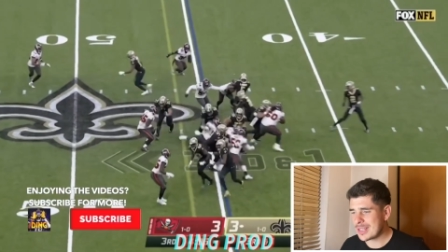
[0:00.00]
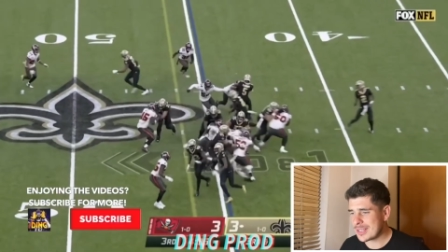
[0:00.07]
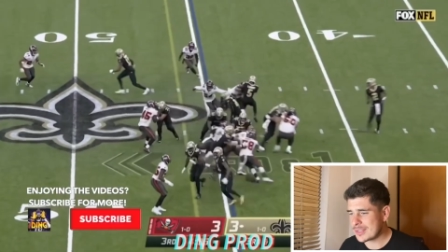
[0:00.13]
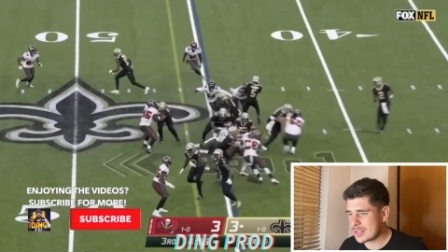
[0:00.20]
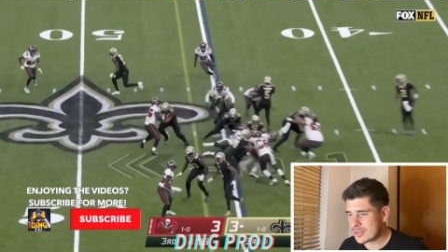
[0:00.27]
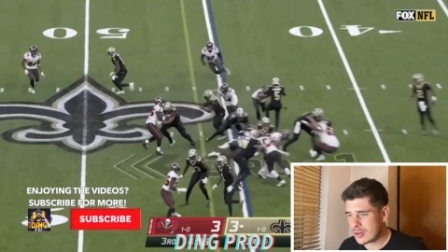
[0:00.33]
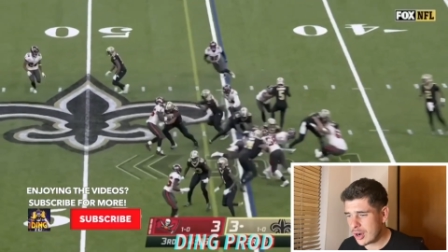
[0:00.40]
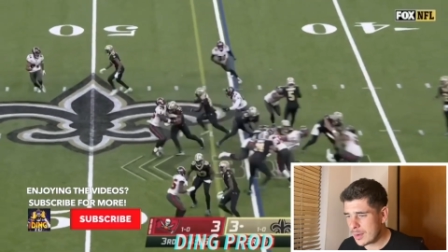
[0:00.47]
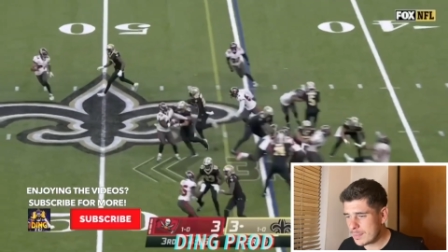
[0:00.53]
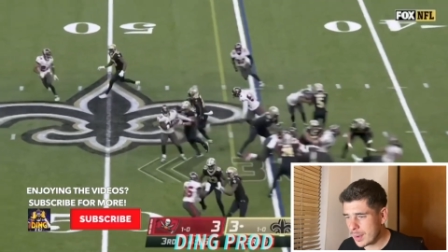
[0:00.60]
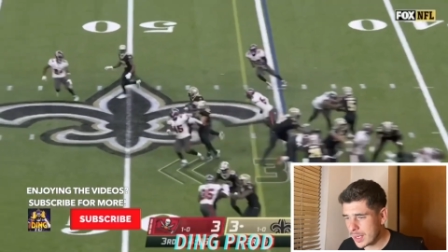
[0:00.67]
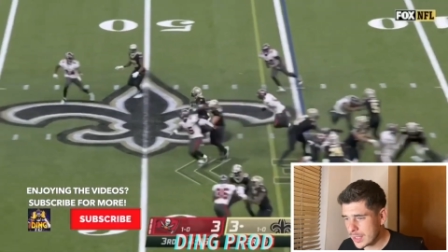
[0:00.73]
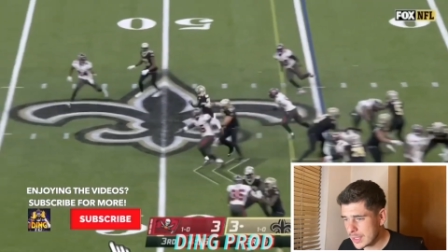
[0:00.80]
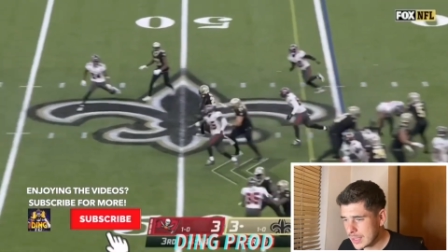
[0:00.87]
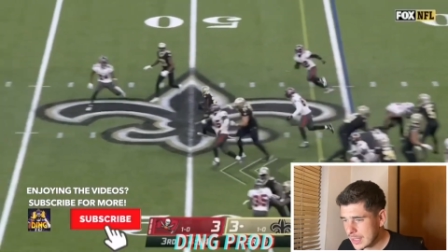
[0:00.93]
you hit the subscribe
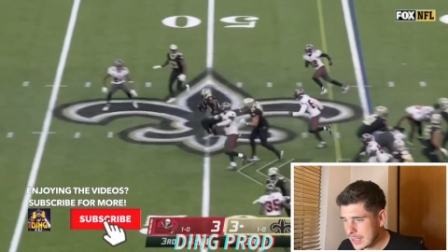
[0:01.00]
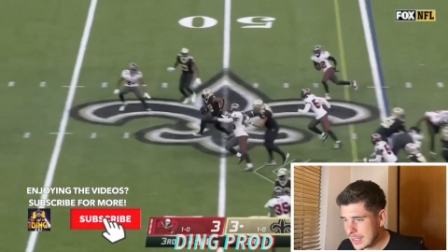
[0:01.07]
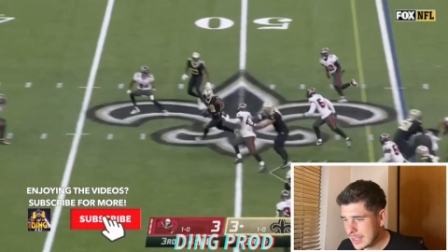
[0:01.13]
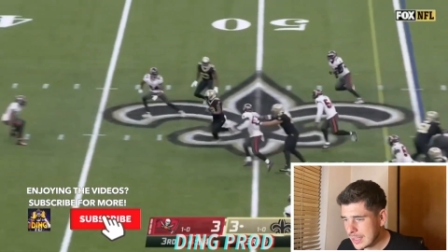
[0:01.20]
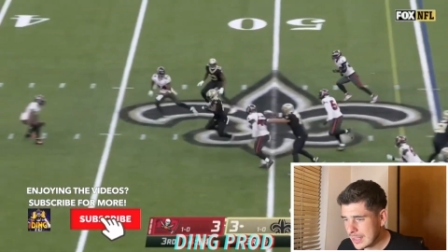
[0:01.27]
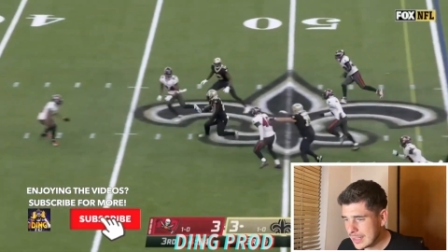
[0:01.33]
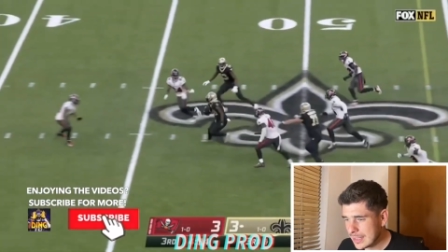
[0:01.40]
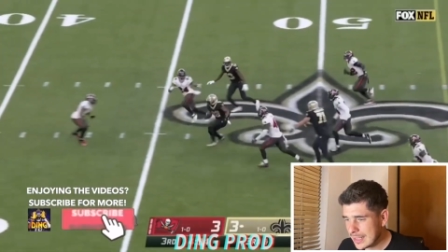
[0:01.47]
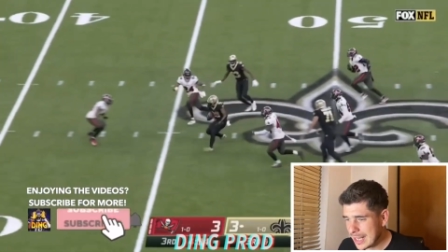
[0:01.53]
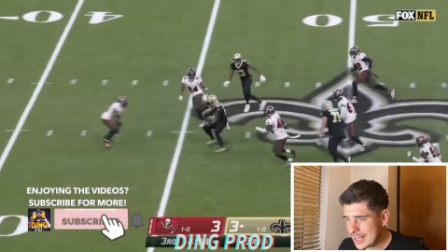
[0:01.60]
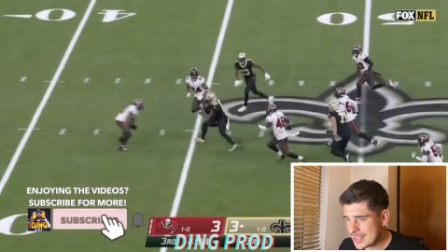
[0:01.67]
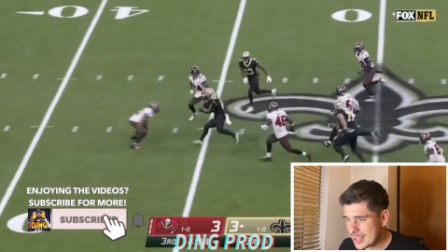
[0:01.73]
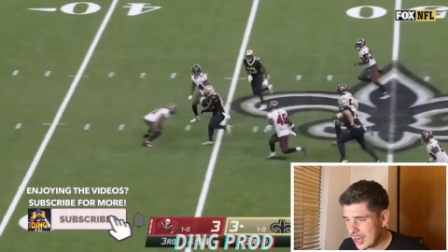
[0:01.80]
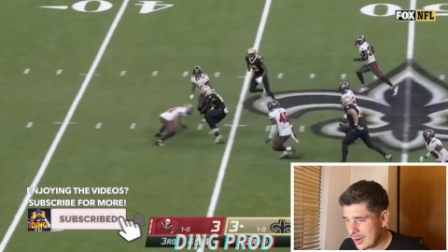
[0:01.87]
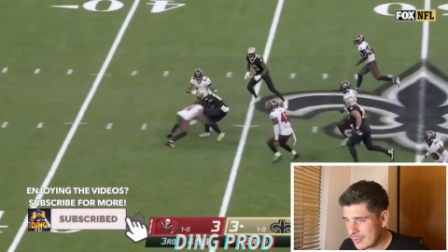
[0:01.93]
button.
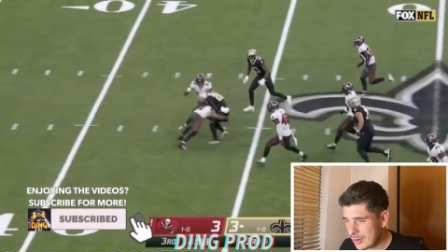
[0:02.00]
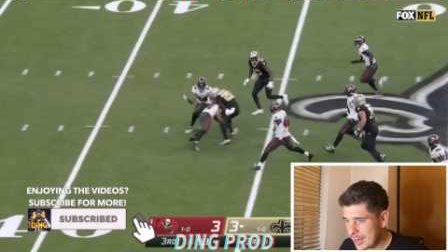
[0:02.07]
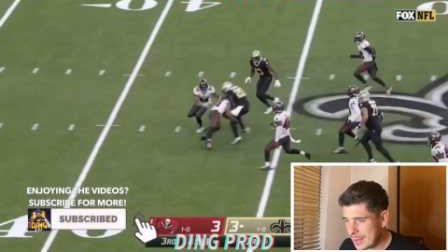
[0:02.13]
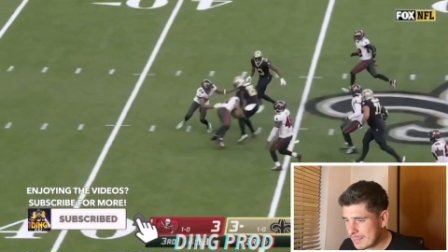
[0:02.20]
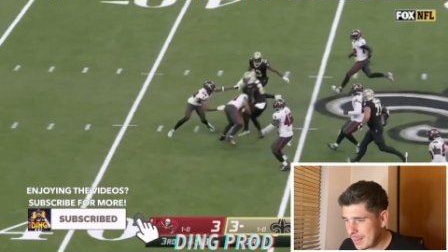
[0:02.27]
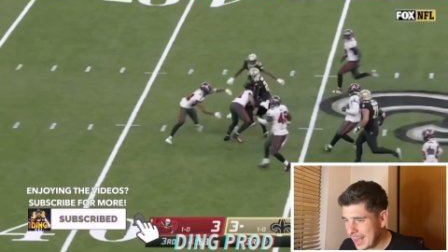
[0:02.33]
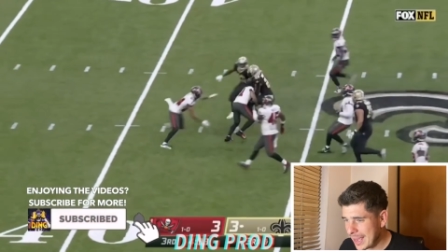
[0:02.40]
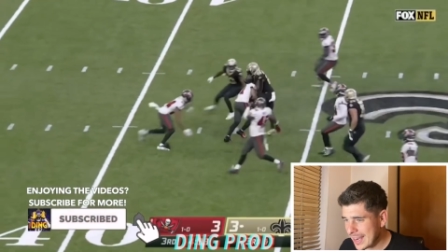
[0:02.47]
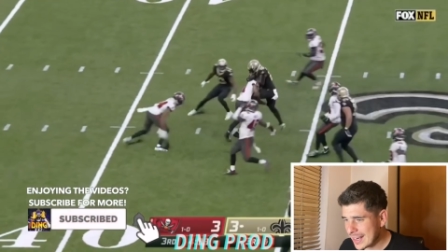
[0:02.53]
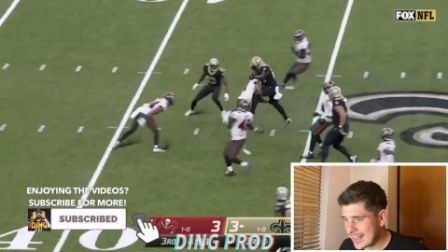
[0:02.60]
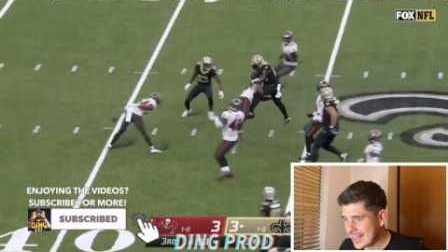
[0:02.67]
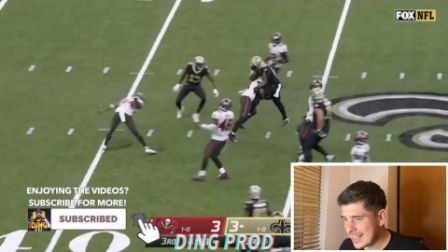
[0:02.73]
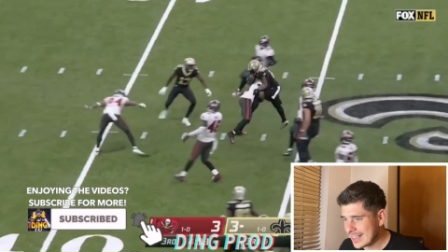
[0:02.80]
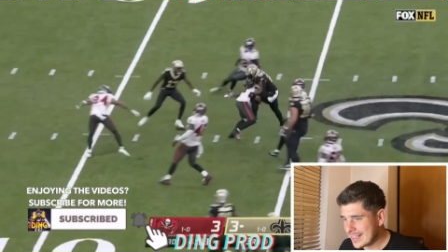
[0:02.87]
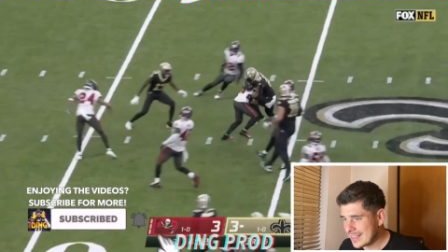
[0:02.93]
Next up, running back.
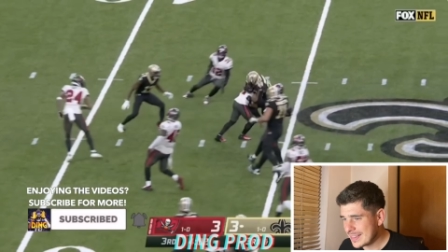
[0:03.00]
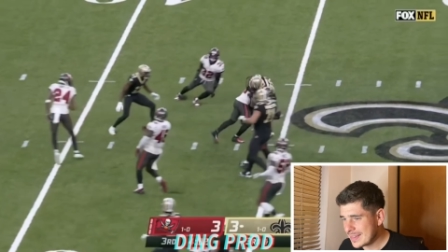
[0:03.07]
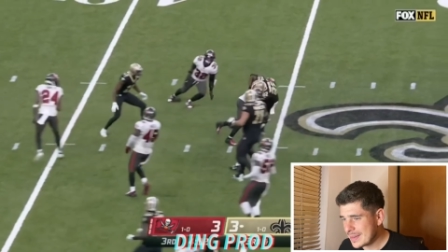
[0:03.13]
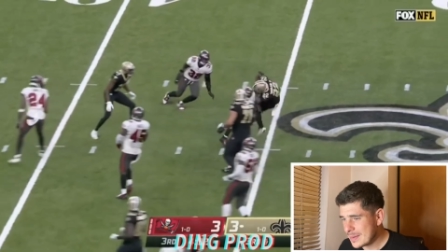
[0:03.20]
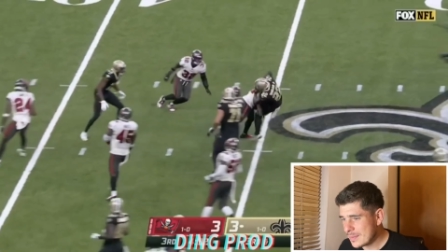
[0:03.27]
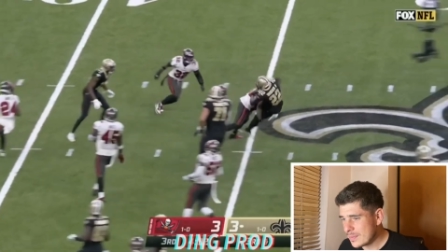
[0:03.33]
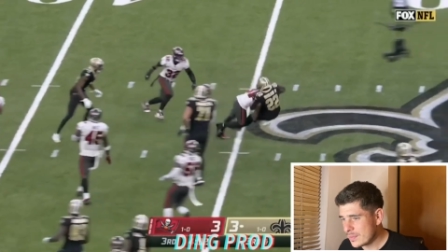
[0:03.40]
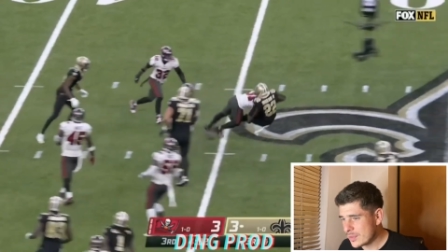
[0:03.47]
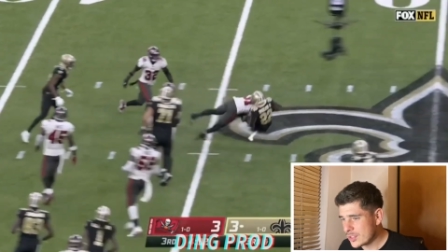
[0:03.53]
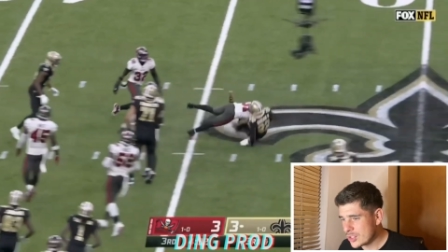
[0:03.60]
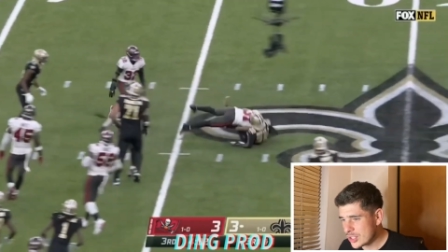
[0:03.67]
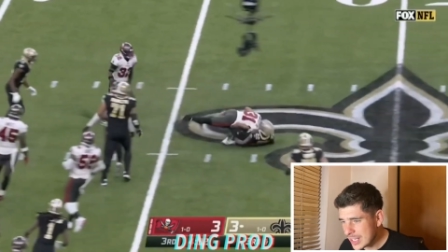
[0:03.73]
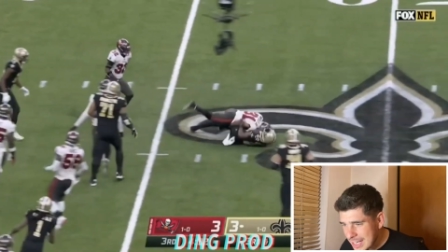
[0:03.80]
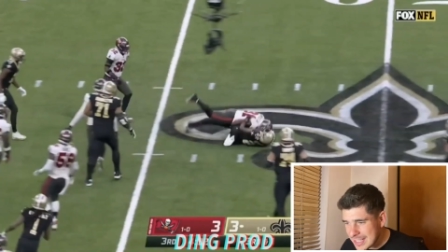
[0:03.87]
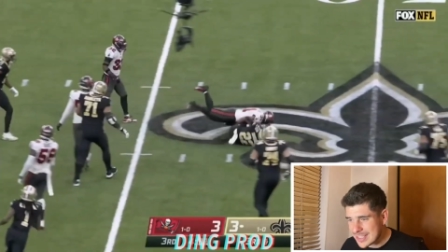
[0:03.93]

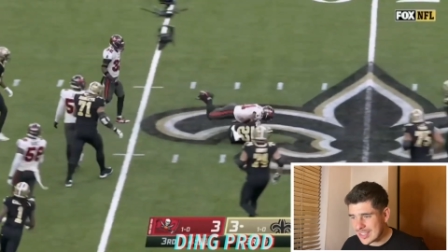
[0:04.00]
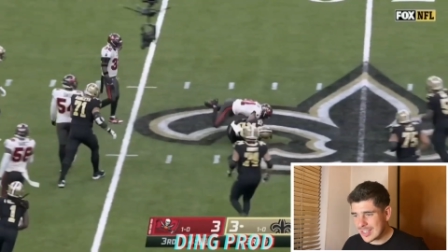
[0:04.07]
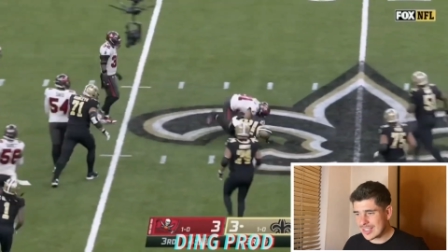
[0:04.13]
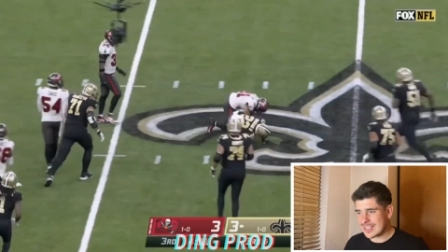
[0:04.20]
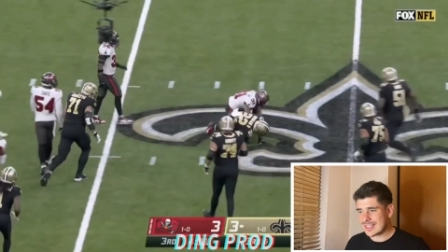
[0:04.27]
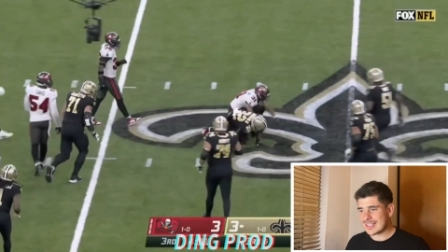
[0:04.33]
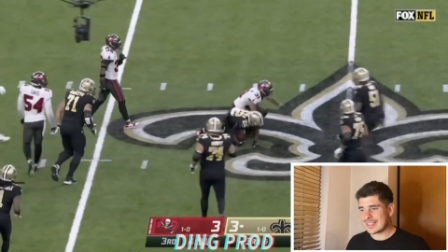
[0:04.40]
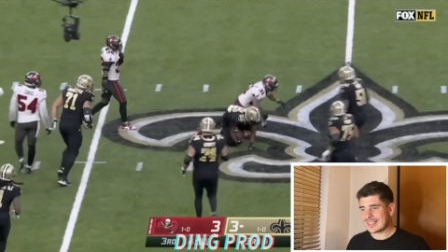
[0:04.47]
Jesus.